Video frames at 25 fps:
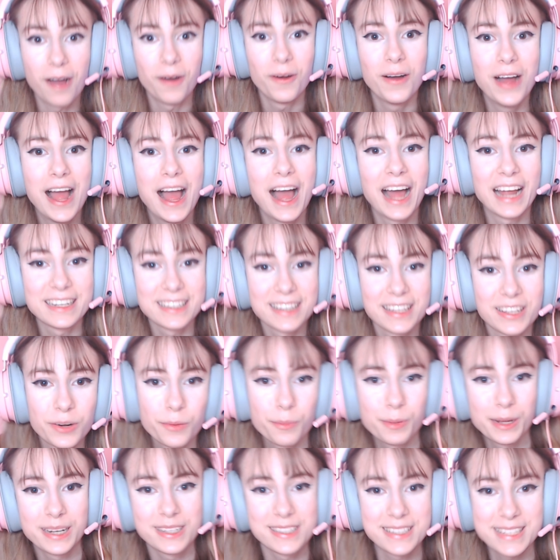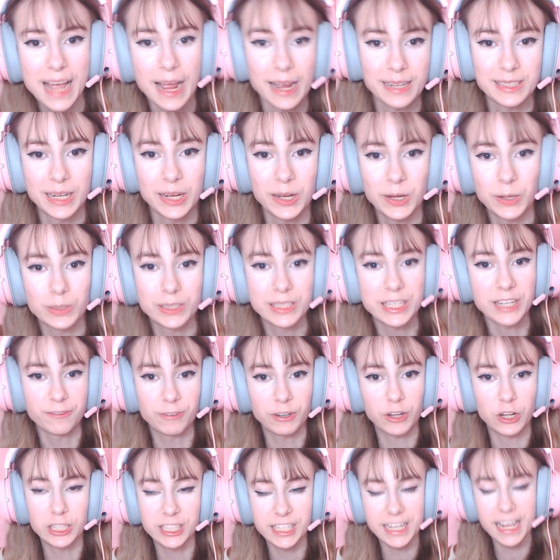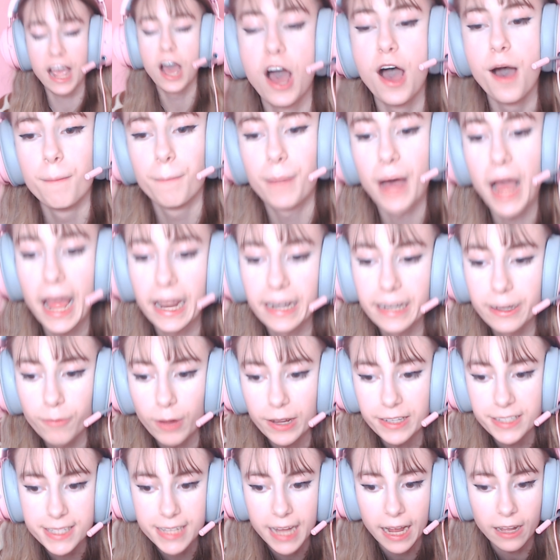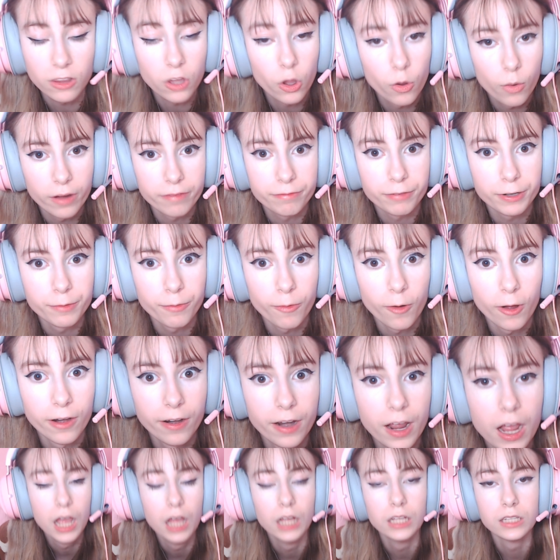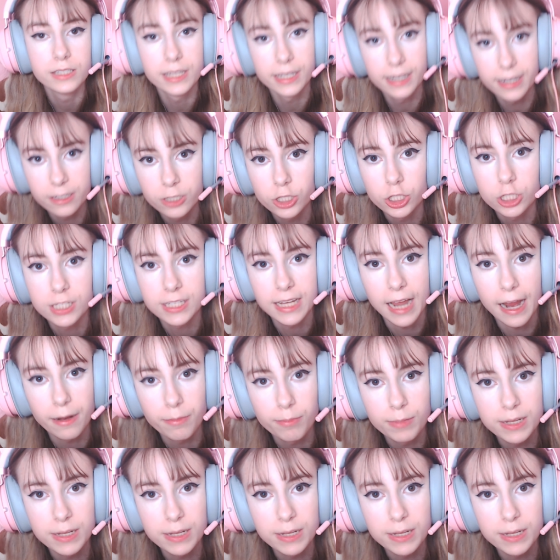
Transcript: Had a little bit of technical difficulty. But anyways, hello everyone. Did it just take me